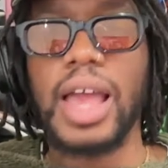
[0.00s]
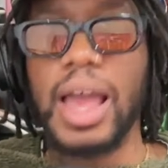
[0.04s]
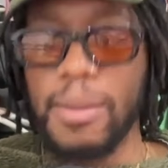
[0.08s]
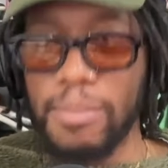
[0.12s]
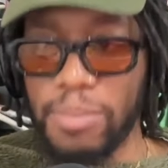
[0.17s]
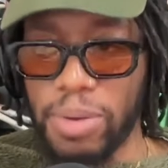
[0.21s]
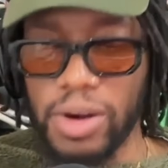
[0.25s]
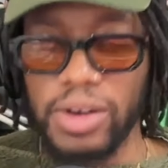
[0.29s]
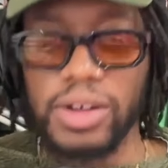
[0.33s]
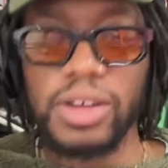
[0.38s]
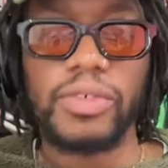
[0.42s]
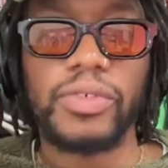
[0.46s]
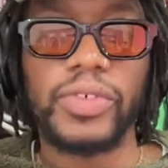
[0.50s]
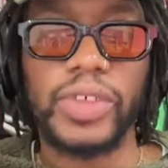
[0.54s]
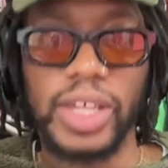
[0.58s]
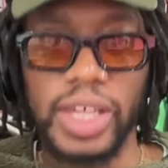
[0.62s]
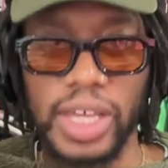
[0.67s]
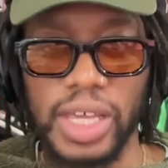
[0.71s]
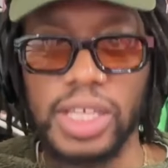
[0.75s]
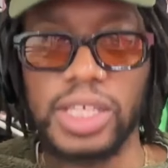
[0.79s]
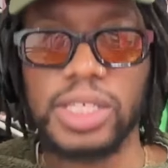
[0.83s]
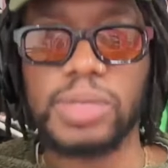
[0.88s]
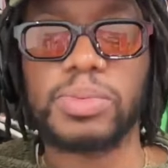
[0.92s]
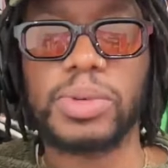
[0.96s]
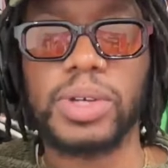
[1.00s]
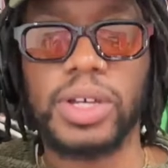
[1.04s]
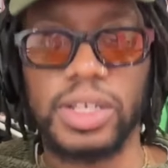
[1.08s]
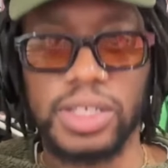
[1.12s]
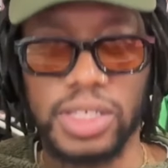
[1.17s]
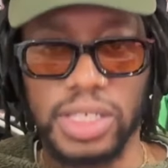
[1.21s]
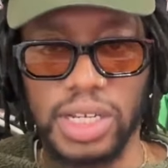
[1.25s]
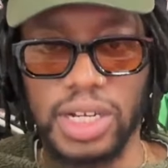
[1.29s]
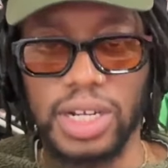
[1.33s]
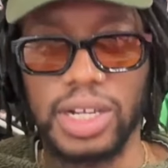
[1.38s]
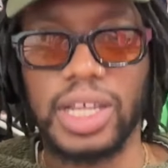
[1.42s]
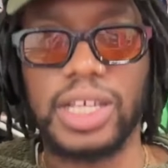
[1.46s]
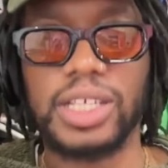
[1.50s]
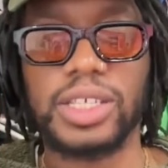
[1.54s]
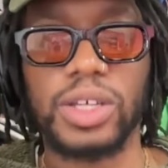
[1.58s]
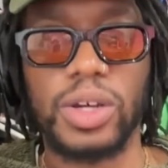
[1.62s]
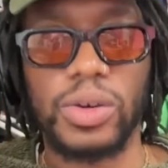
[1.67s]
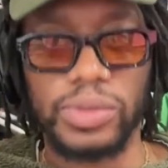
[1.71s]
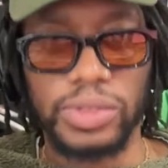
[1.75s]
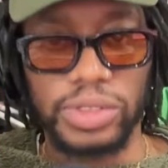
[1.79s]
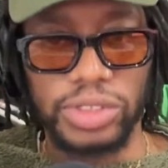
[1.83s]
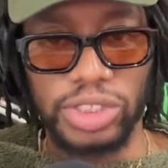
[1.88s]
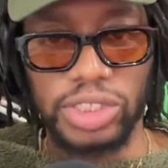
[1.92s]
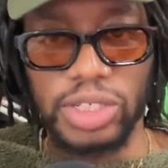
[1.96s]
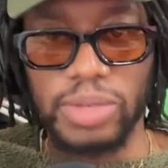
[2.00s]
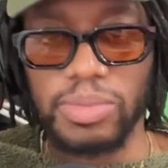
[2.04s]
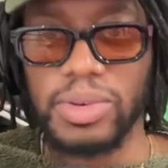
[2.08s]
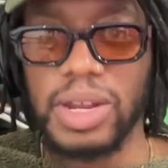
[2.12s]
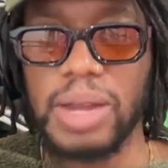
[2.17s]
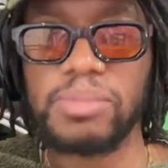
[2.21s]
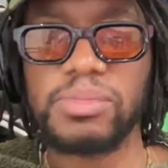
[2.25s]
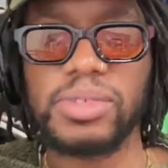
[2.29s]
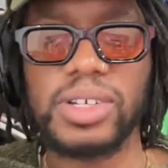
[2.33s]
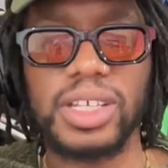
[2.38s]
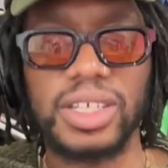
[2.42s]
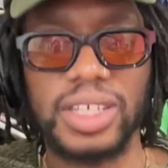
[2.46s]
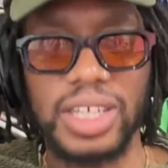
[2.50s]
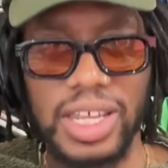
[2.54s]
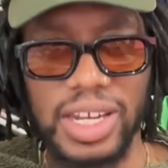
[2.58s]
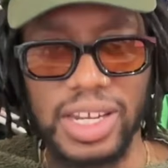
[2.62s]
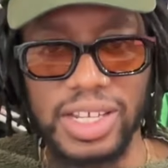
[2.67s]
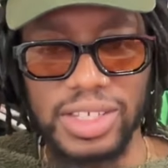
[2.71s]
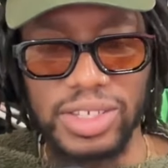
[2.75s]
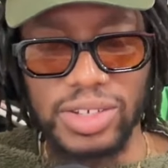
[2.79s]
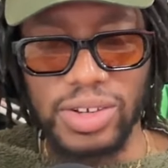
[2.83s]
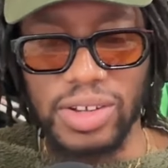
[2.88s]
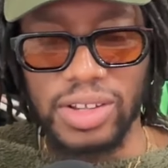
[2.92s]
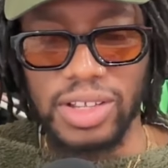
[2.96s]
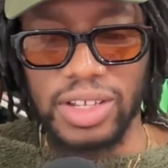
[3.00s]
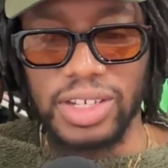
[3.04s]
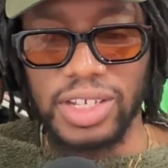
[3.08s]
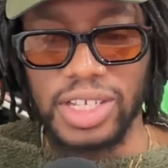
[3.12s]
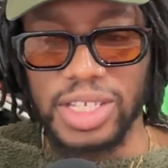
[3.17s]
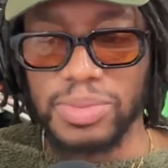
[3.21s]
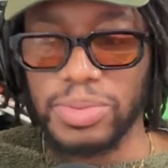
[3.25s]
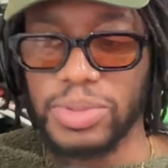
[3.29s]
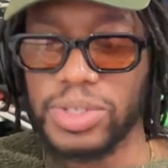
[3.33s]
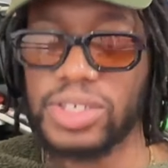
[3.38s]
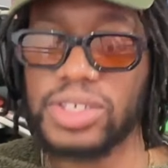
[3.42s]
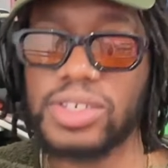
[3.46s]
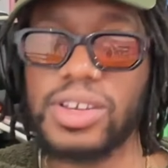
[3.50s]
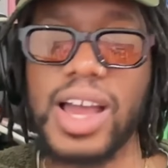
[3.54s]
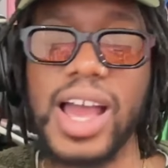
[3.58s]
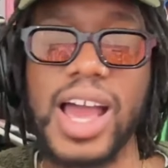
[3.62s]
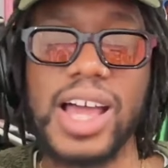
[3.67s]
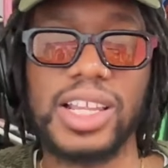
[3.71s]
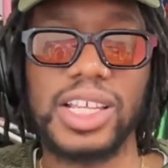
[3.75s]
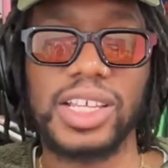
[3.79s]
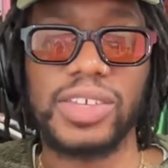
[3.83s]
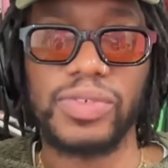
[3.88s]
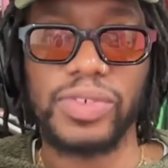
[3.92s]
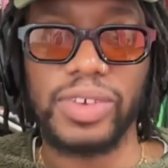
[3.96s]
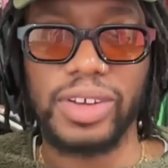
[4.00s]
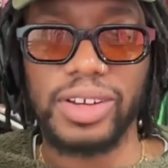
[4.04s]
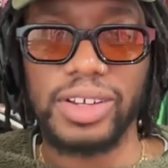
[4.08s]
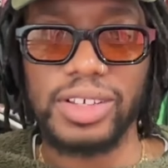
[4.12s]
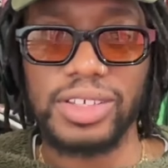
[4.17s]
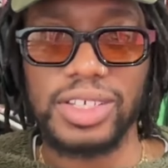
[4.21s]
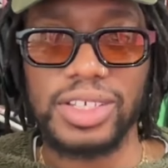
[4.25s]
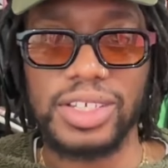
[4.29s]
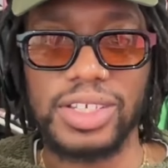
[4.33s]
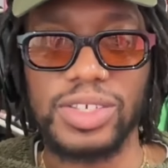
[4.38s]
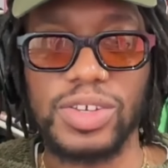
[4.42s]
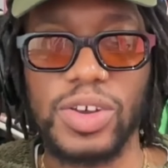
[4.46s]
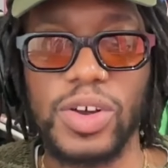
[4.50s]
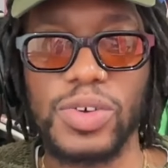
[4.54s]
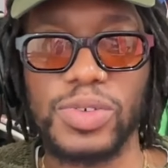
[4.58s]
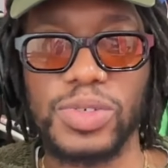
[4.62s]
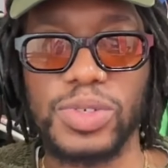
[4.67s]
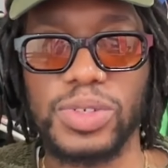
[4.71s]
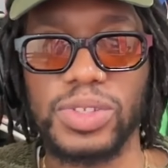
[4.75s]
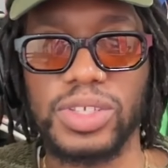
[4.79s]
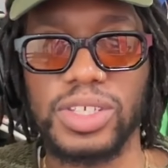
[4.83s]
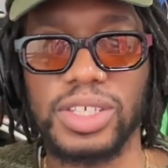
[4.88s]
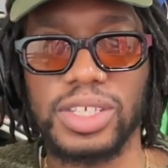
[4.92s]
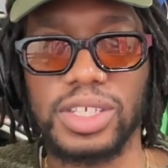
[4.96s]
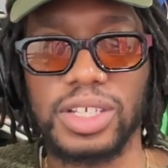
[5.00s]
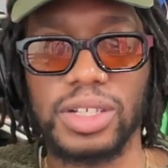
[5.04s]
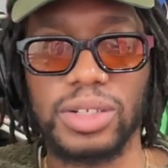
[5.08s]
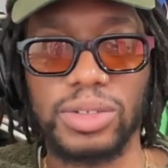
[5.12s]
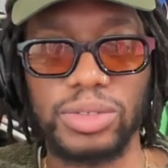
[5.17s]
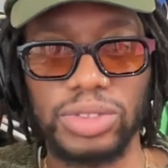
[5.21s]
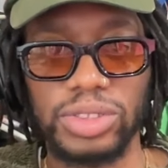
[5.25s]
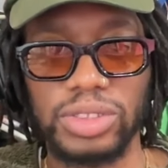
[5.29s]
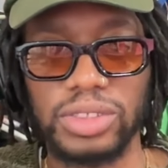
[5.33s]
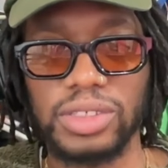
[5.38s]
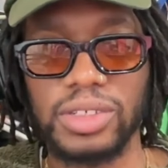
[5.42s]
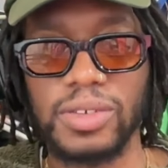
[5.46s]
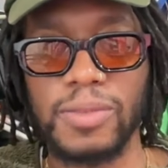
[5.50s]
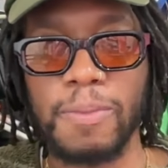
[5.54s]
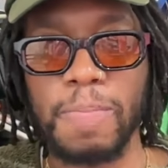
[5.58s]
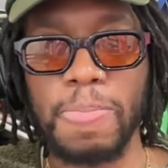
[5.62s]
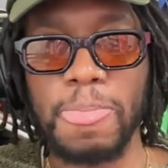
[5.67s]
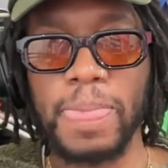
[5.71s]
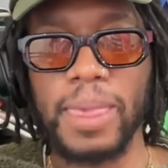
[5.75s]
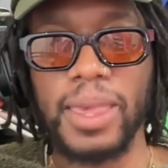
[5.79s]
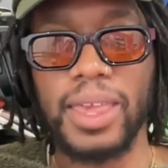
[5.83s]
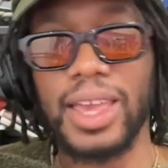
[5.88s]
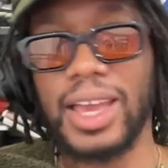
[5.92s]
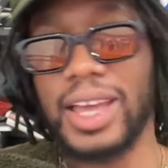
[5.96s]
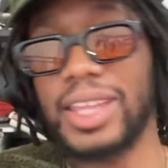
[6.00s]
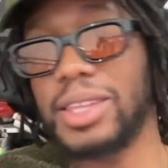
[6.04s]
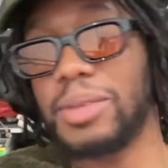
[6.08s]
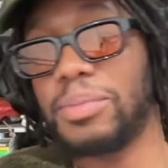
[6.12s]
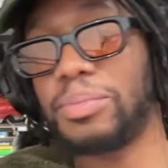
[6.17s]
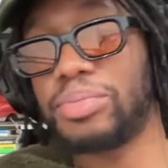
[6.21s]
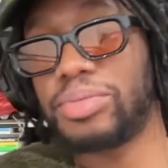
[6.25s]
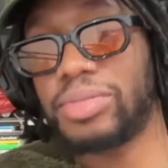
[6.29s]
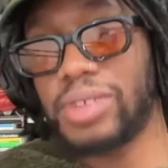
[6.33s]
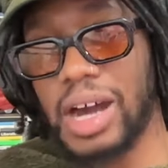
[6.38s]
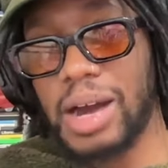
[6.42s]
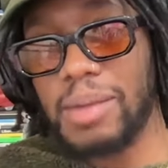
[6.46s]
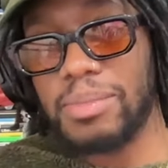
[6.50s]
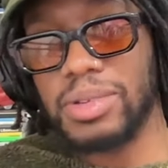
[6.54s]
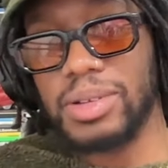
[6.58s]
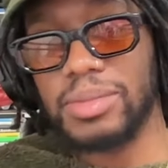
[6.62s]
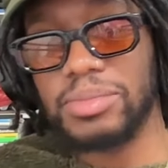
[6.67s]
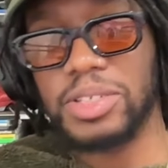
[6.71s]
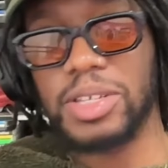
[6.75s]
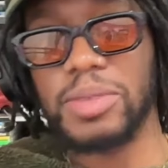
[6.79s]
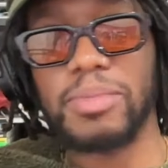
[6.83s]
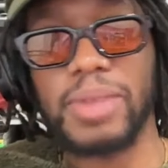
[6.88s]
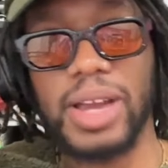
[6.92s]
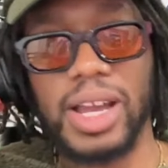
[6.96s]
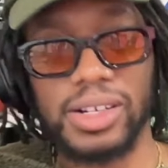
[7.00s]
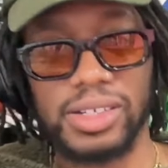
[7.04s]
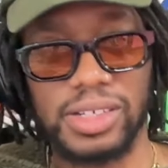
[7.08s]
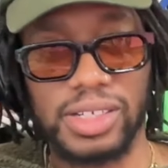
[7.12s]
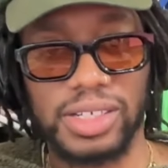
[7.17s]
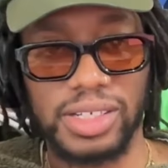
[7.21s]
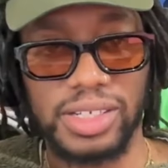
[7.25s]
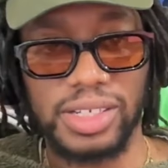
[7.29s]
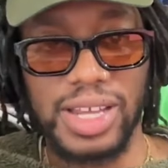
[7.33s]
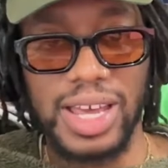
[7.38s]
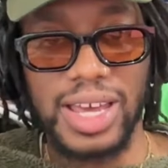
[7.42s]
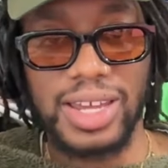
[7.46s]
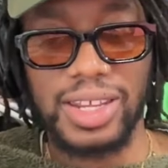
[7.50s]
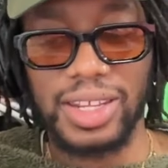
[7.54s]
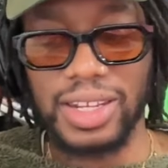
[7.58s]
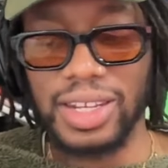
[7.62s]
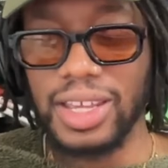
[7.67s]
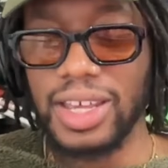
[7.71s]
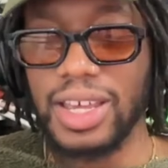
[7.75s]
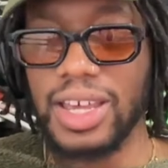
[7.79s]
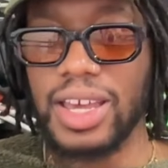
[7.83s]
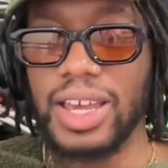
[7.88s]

And part of it is because of the Glazer ownership. And I'm going to get into all of this. But Sir Alex Ferguson is also the solution and the problem to Manchester United.